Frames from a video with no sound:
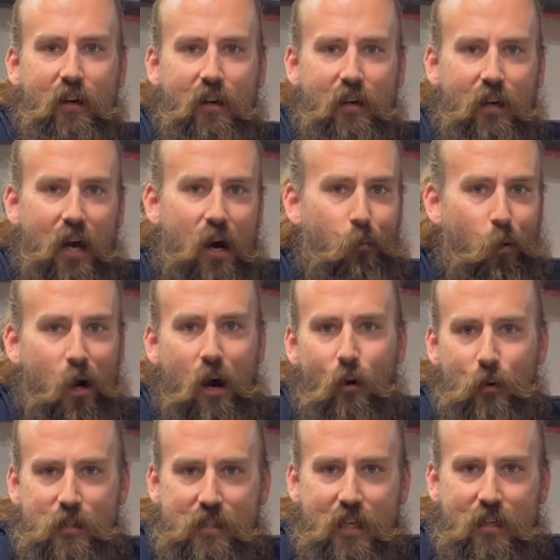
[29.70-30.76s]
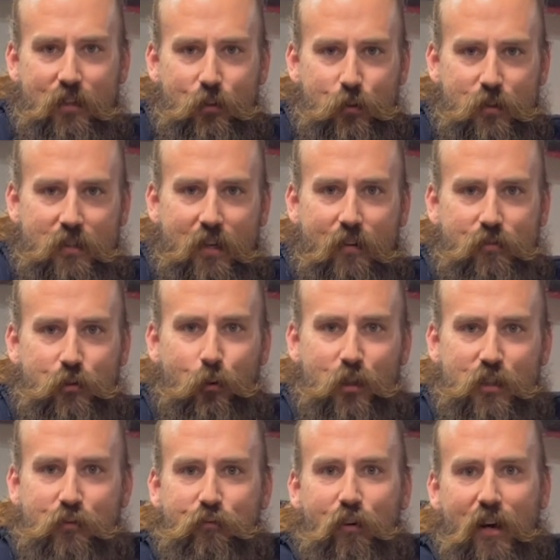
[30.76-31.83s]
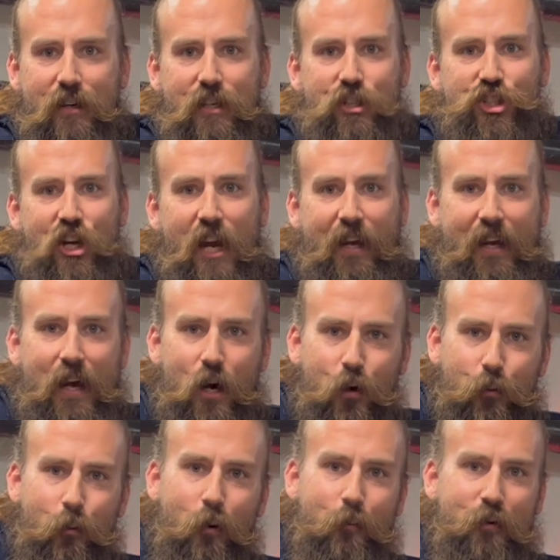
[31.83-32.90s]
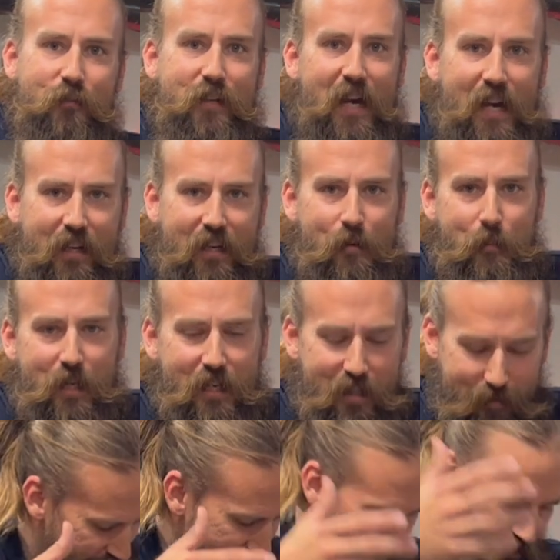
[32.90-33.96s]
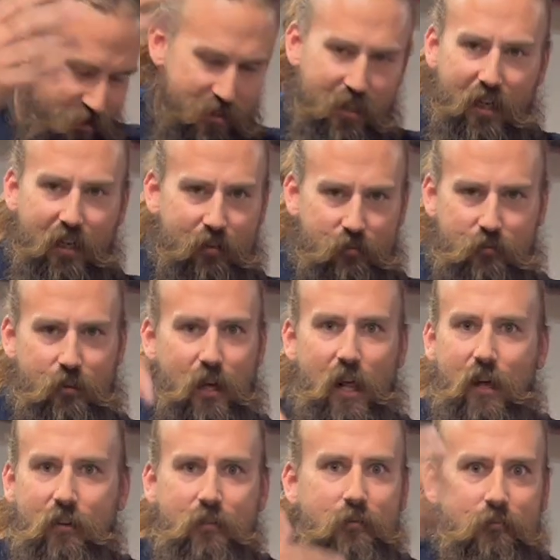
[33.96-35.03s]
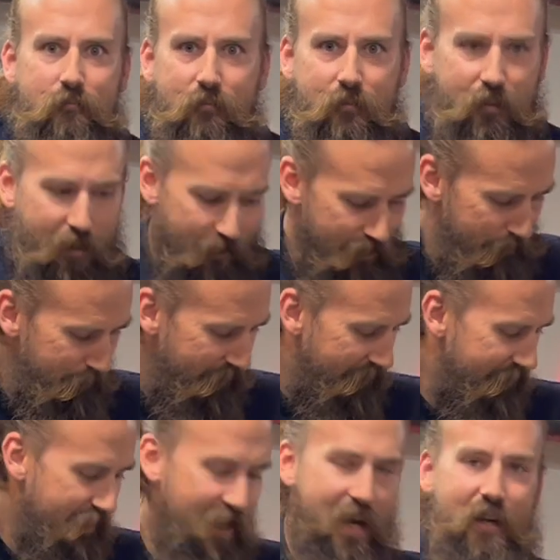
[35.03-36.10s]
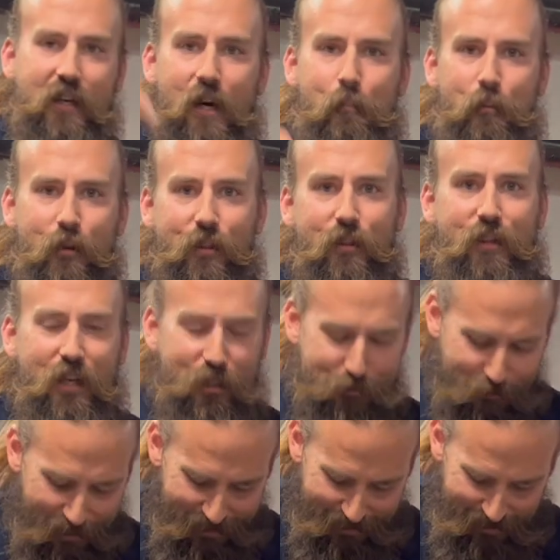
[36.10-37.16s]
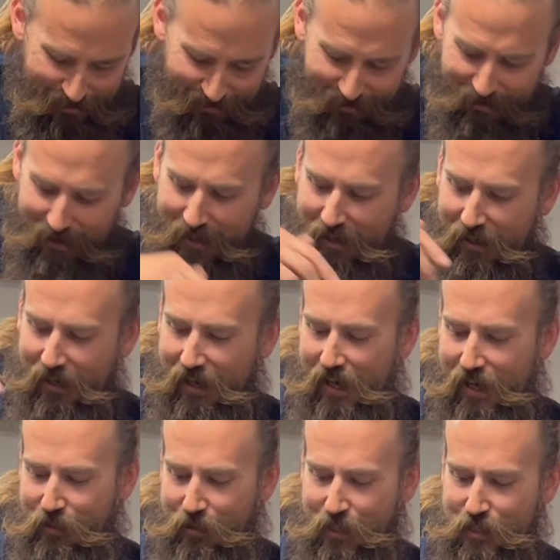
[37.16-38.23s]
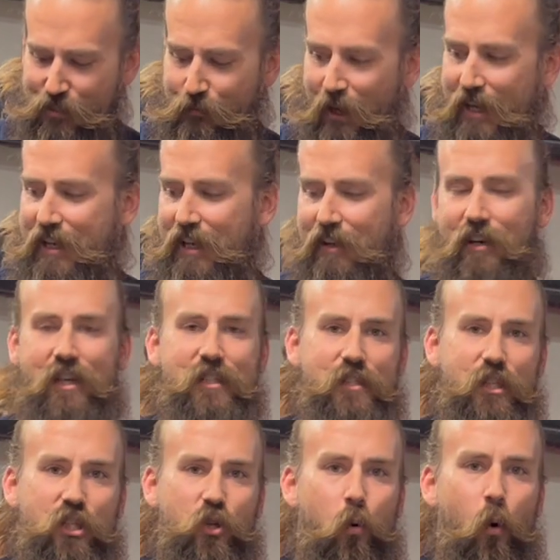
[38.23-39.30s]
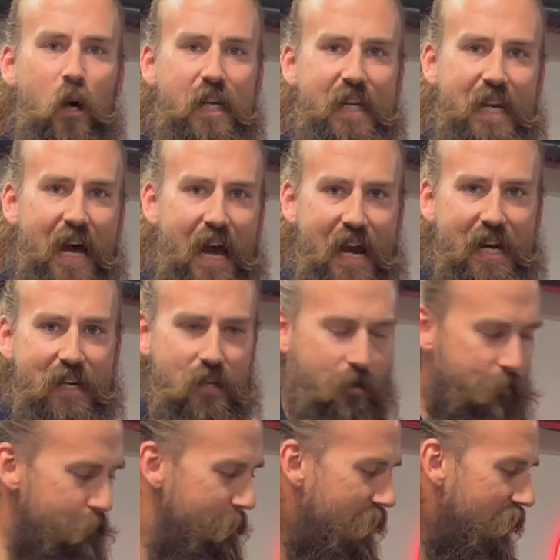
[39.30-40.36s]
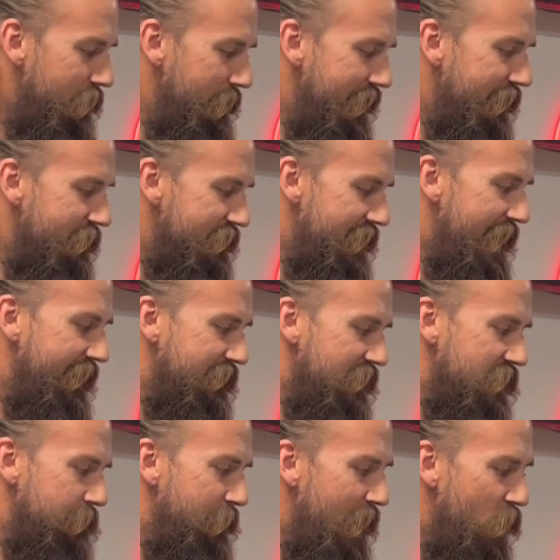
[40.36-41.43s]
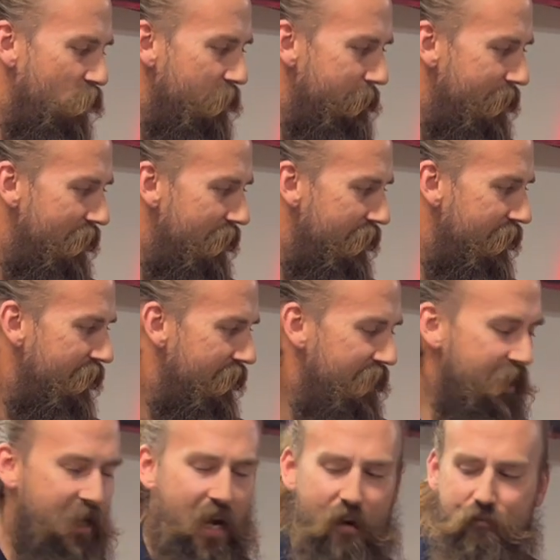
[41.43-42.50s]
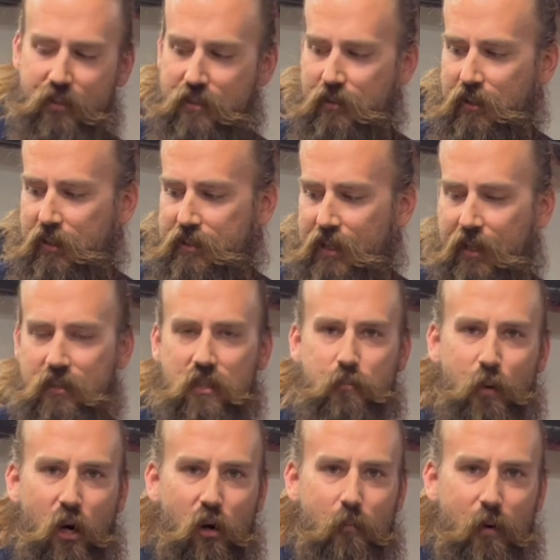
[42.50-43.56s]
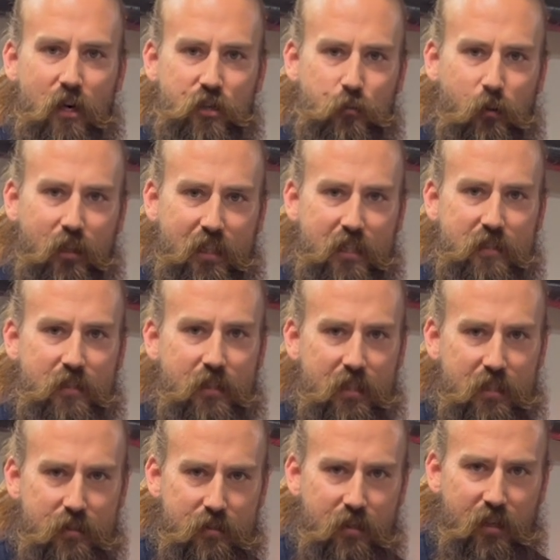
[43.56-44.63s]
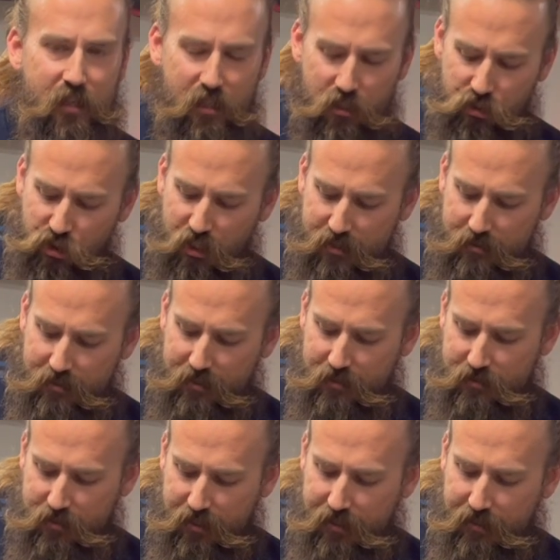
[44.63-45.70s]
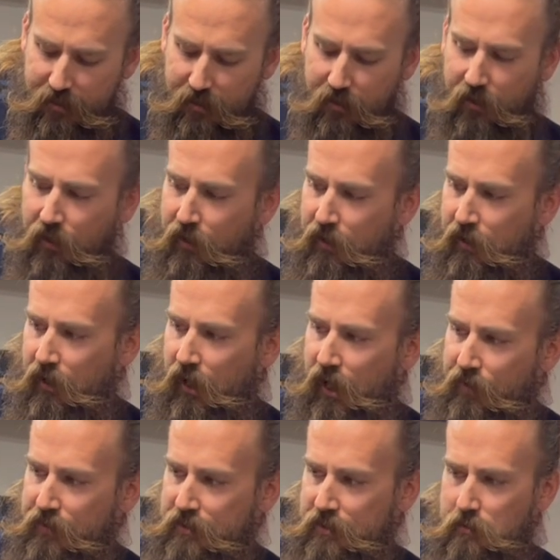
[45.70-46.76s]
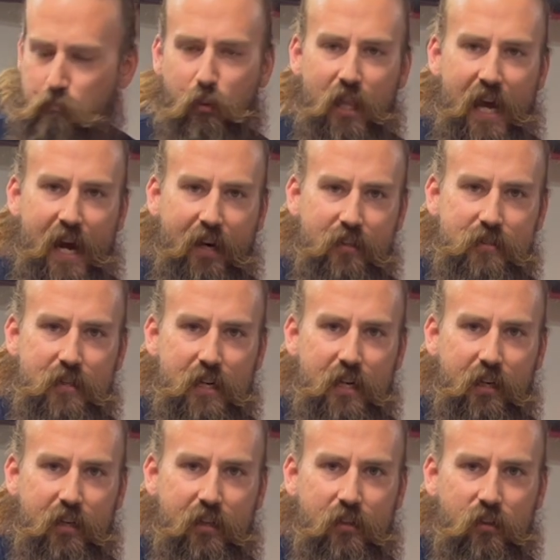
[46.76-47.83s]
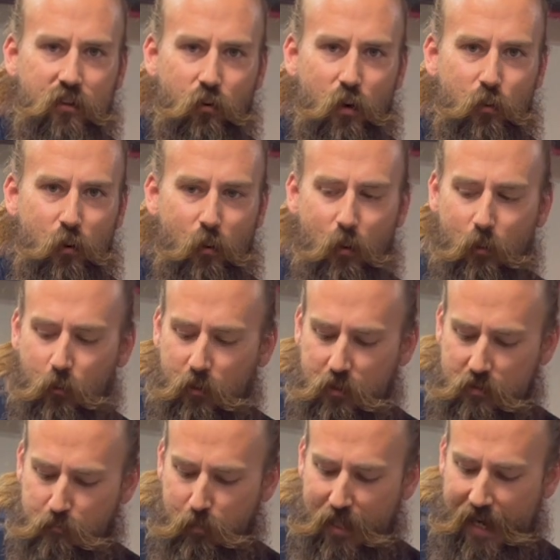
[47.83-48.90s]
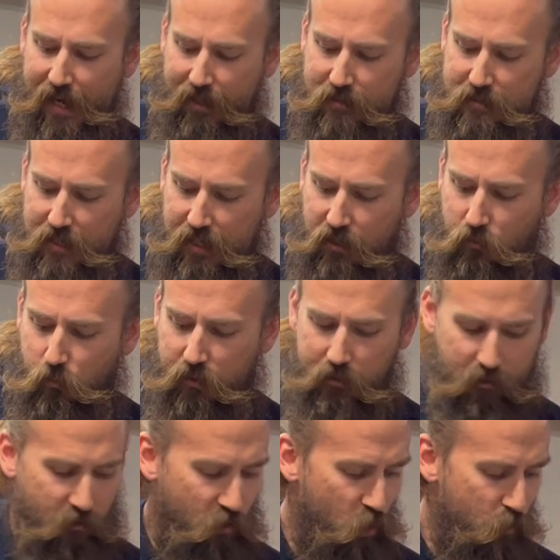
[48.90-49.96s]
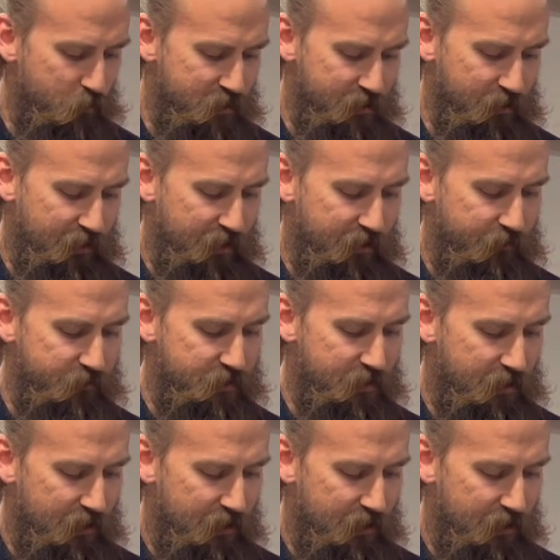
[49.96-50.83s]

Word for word: Uh, we're always getting new stuff, so it's fun to check out what we've got coming in. First thing, well, here I'm leaning on a couple of the things right here. Uh, this right here is the 29 millimeter Texas Power Bar. Obviously, Texas Power Bars released these just this year. Uh, this is black zinc. The one we went with is black zinc with the chrome sleeves.